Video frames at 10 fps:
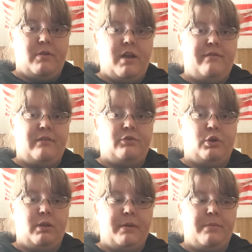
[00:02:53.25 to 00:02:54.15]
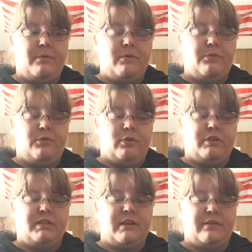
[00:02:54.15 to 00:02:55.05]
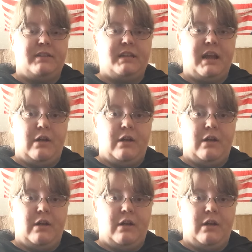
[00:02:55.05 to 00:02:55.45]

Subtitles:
you have enough toilet paper for 17